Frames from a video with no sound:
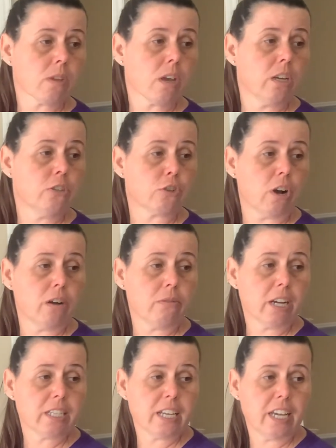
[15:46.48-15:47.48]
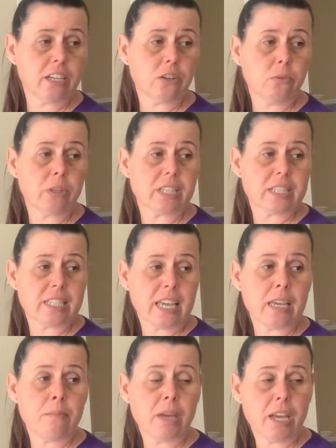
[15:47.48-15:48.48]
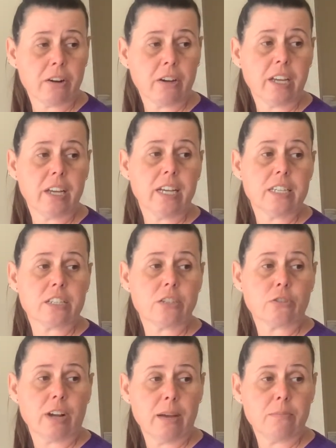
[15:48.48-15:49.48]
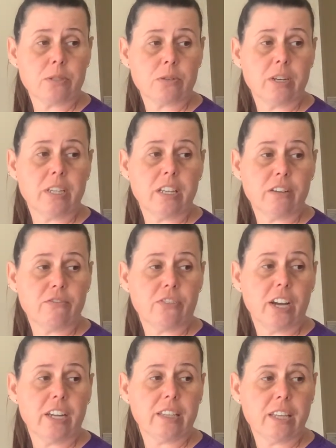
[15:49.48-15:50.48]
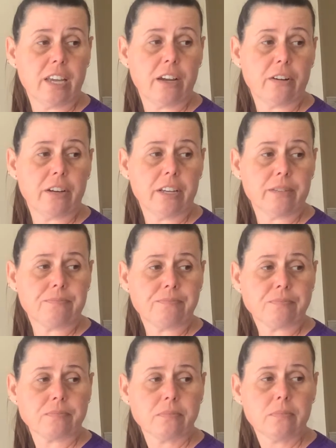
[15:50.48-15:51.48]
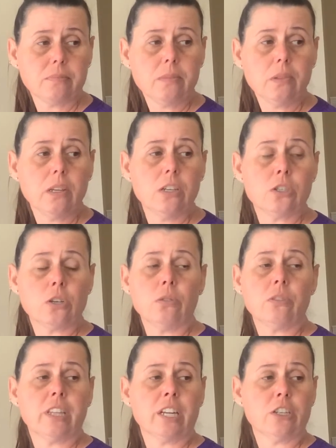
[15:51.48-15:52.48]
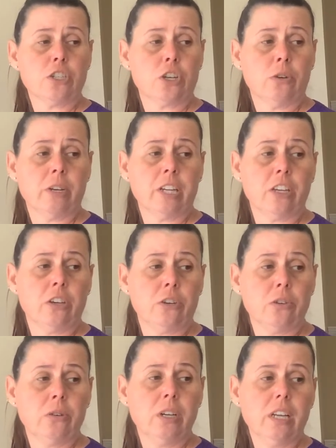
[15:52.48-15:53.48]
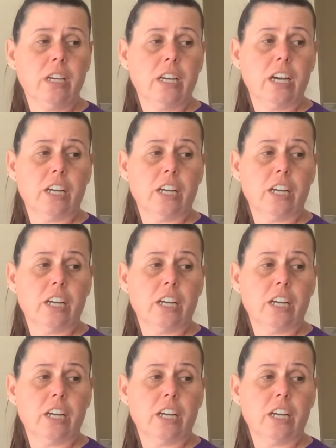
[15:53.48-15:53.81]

Draw a rectangle with the same area as the trapezoid, then find the area. So they're showing you a